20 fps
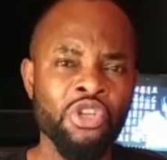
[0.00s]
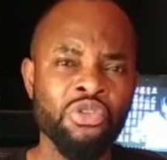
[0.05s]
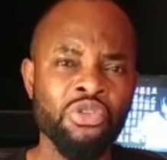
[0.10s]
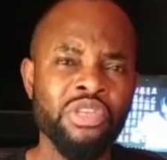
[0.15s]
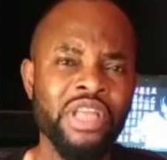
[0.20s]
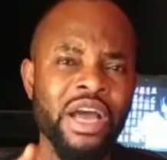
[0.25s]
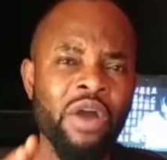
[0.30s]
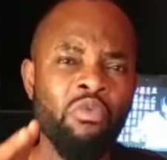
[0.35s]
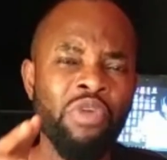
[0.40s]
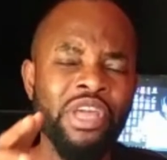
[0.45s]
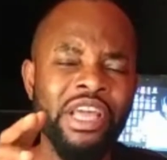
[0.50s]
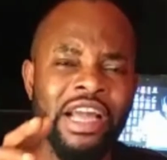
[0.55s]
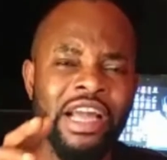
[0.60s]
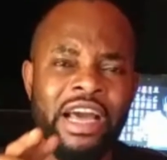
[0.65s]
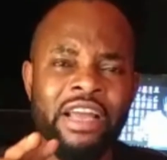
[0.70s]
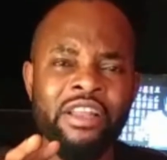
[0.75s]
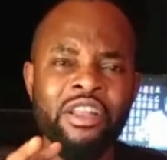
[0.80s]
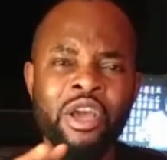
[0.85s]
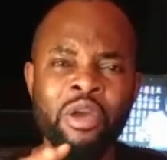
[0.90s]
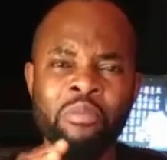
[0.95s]
so that we
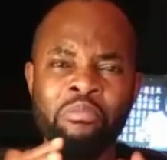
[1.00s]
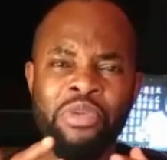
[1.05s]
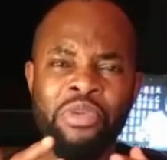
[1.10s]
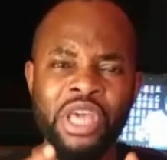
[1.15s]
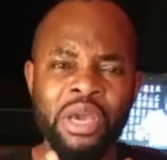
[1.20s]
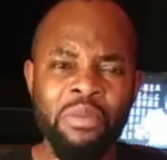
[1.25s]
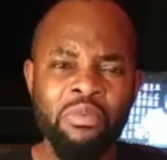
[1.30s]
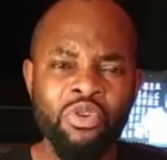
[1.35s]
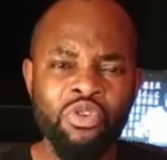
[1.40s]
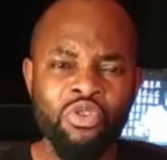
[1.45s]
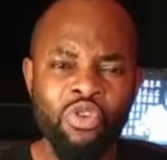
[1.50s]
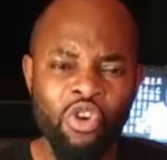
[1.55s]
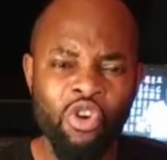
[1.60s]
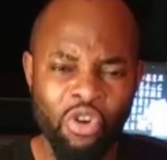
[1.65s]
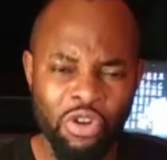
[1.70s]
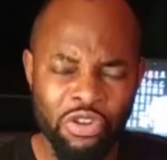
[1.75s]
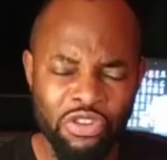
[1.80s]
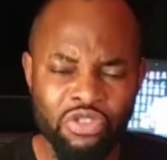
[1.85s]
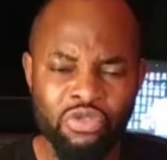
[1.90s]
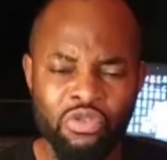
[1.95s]
can be able to
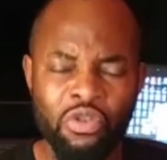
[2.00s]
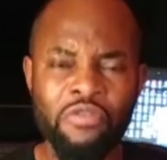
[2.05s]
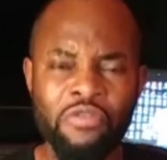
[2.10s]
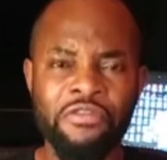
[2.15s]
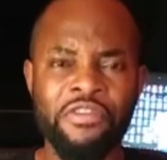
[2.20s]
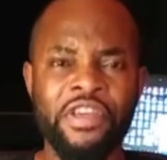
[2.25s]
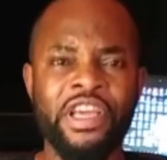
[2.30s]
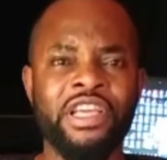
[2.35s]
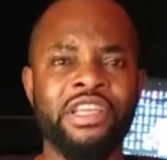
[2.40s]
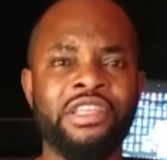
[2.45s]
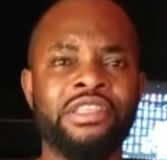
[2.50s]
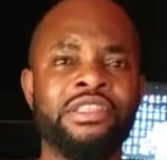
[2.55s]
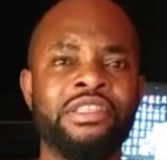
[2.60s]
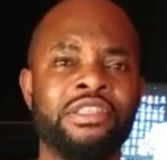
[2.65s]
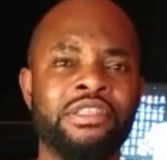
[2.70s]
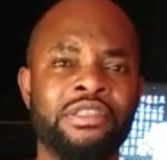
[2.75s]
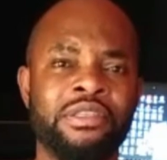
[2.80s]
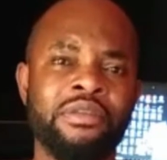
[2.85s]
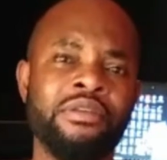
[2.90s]
control things,